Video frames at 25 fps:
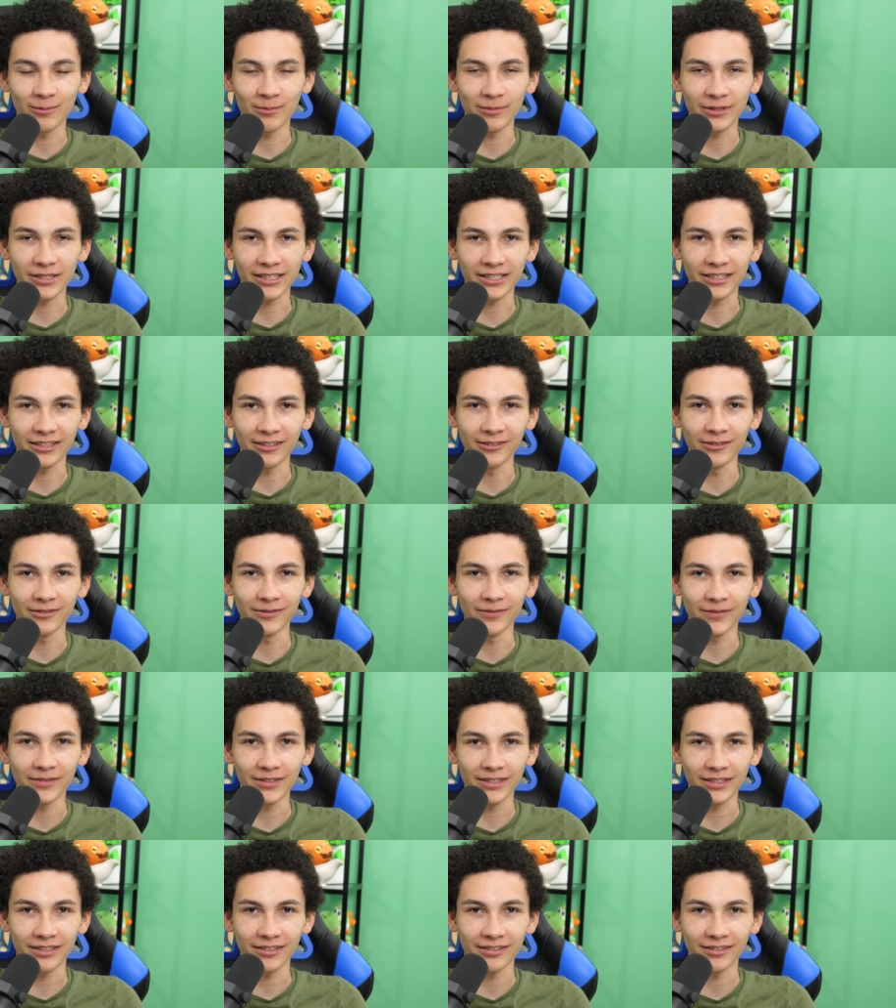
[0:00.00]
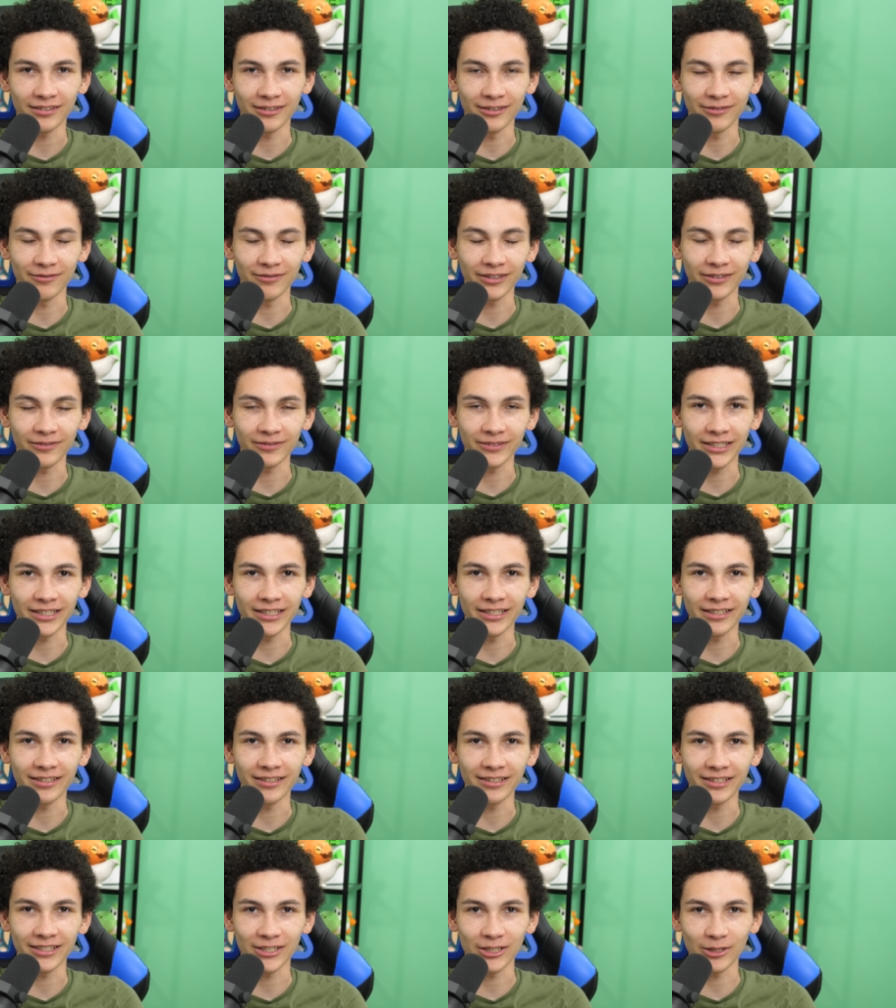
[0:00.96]
from the shelves of
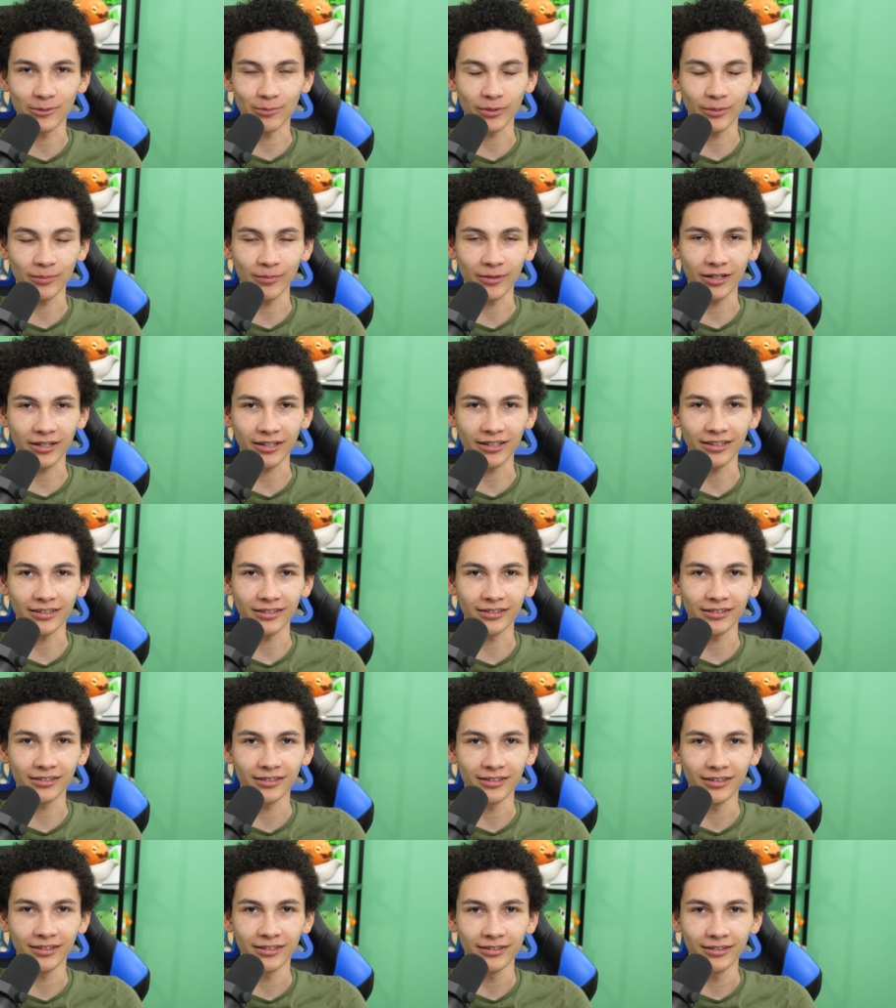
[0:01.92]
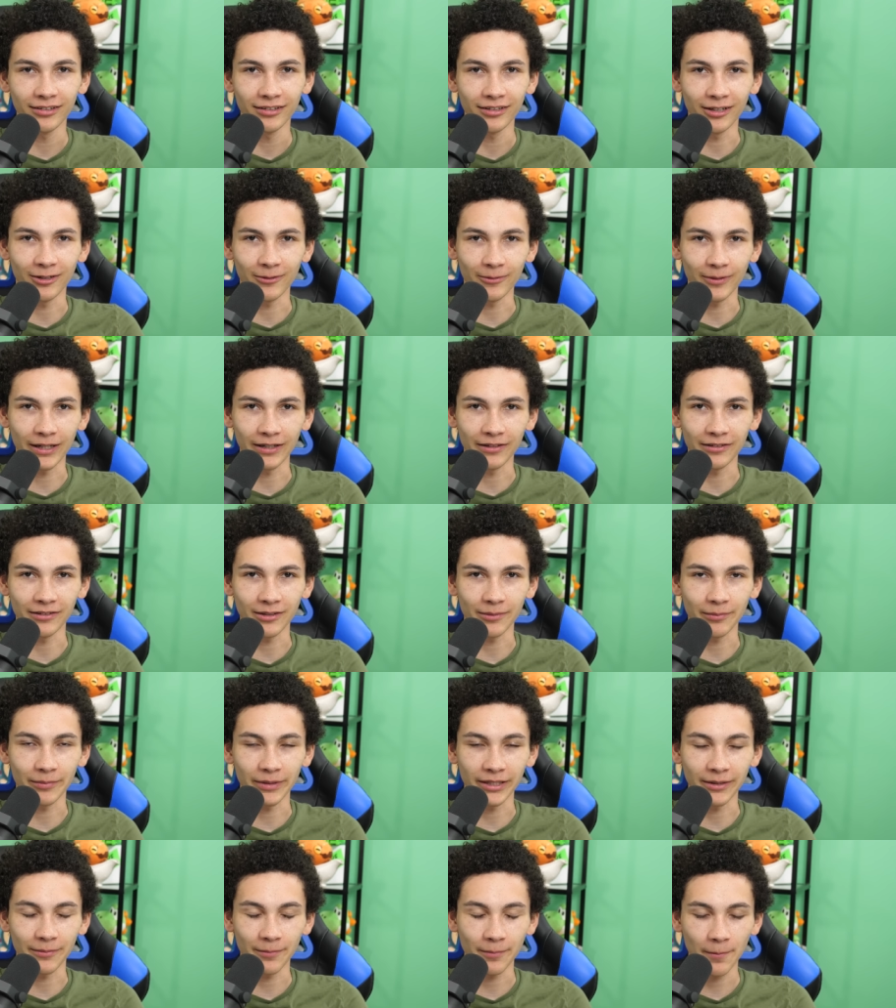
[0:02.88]
every supermarket around
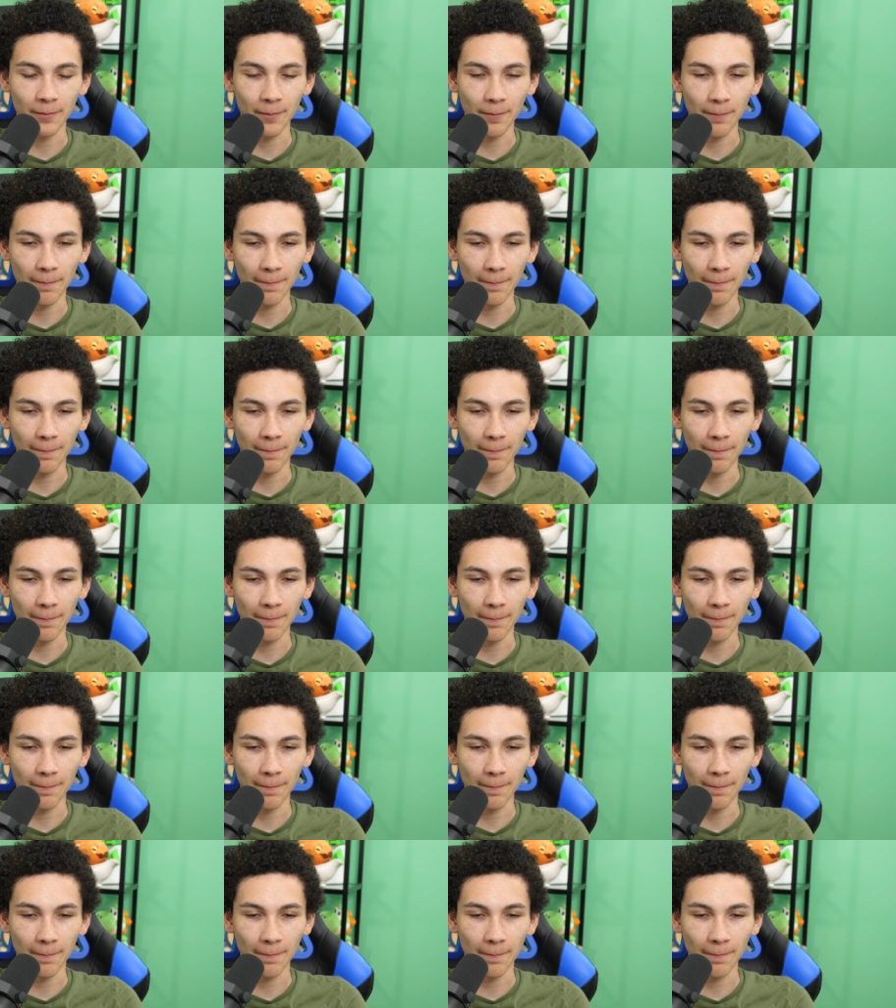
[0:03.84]
me.